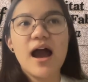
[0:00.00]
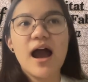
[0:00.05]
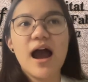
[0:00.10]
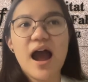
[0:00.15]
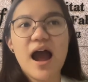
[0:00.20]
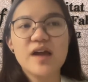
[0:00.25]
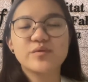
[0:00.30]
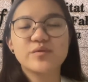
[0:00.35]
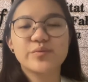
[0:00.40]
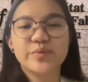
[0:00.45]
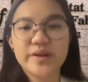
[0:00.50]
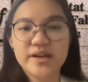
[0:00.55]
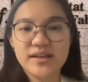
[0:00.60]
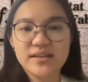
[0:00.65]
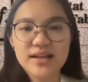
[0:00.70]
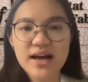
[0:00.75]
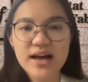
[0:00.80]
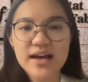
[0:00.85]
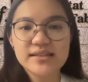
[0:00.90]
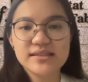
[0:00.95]
I
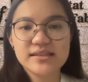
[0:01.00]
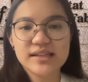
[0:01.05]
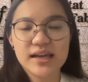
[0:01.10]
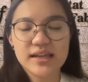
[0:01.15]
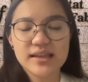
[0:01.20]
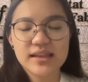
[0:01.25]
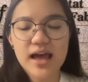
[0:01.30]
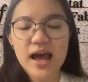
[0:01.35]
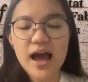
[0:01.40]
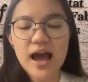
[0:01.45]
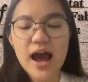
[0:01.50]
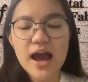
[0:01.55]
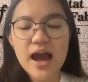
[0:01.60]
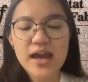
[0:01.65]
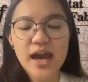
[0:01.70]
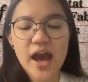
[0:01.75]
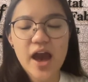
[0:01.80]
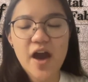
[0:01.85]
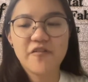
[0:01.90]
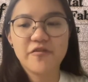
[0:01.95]
realized that I
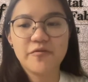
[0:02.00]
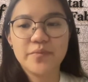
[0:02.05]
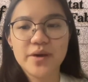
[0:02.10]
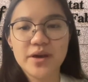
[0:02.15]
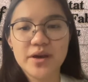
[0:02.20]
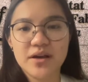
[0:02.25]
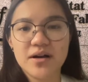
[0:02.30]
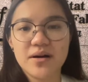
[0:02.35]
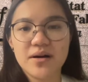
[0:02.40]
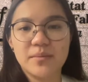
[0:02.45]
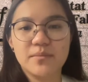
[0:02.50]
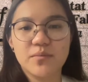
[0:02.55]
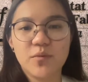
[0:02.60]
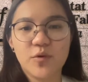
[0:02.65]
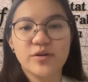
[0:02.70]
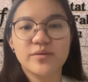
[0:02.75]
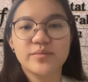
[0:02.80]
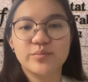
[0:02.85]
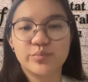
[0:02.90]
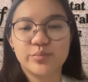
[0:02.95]
have become
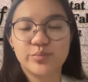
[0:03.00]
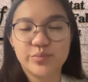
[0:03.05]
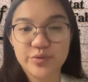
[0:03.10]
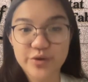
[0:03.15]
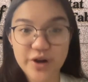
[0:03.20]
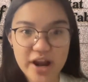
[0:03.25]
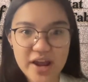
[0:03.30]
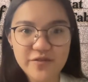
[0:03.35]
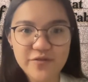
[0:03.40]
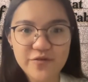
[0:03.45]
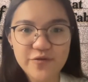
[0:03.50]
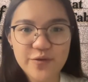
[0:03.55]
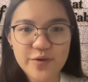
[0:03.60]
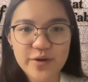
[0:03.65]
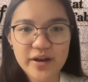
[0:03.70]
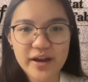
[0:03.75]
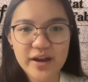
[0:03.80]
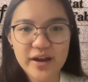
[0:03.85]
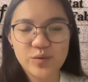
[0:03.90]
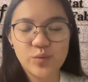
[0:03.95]
more brave
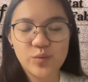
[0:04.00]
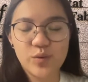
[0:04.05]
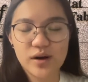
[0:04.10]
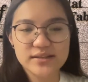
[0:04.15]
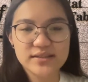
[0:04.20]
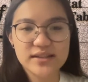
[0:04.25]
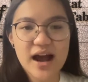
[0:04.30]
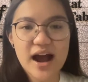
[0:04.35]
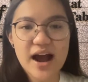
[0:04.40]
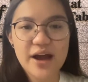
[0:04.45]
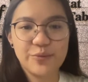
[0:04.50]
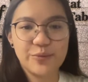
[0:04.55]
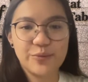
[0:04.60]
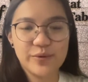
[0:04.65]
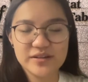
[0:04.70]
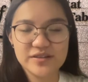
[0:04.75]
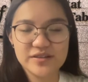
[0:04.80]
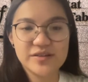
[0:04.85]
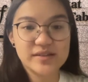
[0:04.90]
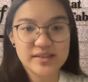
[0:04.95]
in what I
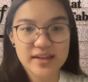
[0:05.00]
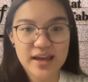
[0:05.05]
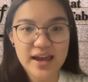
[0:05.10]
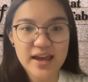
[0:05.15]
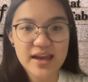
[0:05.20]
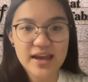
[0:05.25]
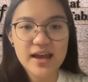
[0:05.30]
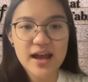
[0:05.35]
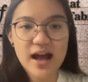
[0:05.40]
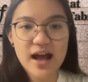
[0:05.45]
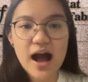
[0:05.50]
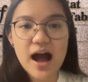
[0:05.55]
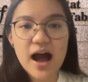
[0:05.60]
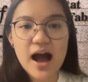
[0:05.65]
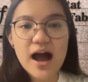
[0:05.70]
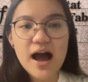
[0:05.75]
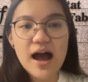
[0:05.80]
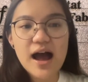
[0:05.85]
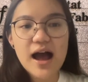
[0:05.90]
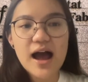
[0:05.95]
want to say.
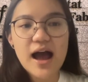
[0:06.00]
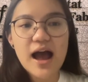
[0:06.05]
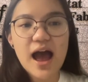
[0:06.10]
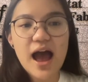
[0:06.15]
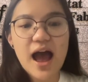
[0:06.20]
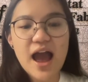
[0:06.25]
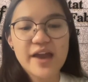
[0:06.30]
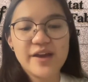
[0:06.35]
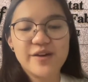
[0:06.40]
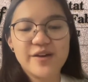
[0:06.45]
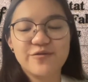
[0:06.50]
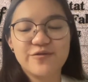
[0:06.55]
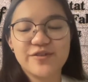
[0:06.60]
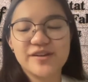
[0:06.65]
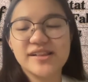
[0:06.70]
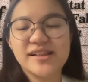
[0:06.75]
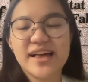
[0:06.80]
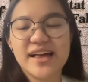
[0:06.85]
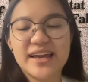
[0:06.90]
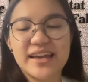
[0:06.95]
I feel
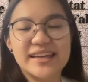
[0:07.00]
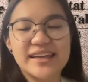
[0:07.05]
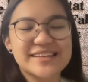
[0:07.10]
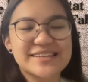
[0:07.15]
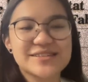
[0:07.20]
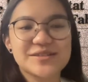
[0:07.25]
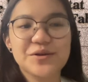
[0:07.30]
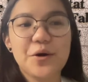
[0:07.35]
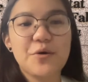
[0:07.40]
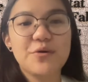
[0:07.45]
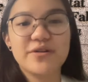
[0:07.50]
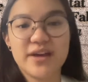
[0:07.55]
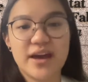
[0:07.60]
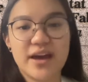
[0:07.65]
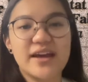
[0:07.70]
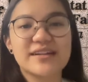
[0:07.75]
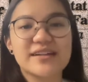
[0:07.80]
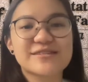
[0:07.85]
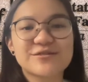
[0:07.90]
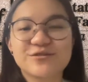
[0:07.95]
like it's okay
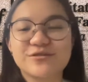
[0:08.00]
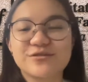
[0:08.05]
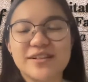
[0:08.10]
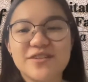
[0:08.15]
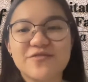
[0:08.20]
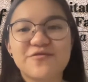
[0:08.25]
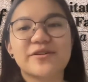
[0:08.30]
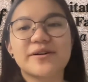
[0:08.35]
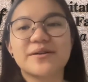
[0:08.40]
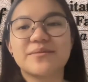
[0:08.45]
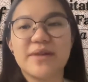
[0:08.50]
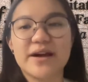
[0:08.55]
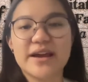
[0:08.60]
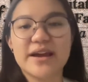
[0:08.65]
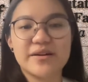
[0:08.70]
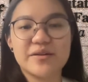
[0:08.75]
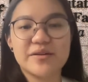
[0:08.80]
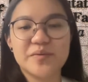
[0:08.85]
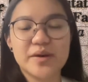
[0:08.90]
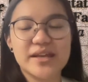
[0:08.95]
to deliver my
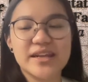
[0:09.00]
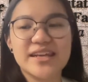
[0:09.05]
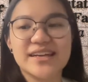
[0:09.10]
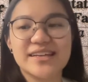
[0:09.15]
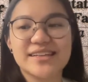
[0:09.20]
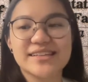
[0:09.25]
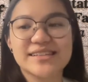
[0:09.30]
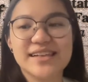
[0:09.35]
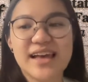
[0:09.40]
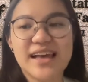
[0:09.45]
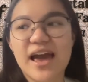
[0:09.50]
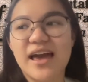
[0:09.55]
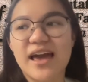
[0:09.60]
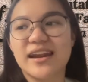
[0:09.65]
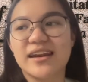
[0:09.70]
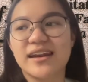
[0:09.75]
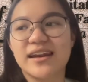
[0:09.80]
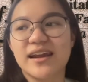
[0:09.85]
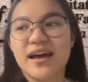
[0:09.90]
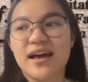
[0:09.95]
opinions and
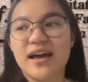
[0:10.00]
